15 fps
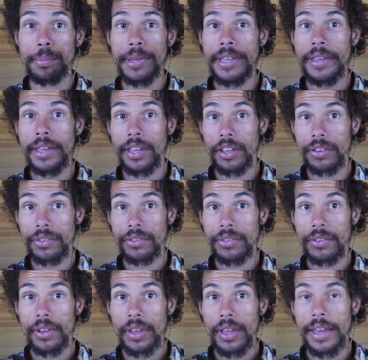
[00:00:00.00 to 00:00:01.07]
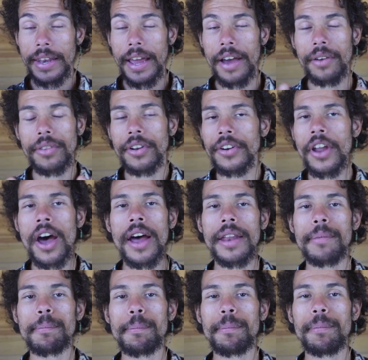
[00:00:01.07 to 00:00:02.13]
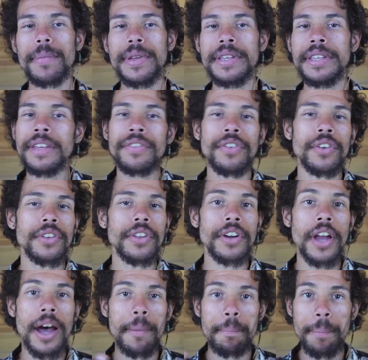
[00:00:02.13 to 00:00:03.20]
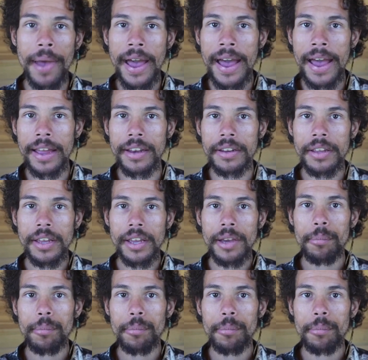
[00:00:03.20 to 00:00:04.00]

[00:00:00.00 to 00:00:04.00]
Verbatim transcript: beings, and how they're not evil, they're not bad,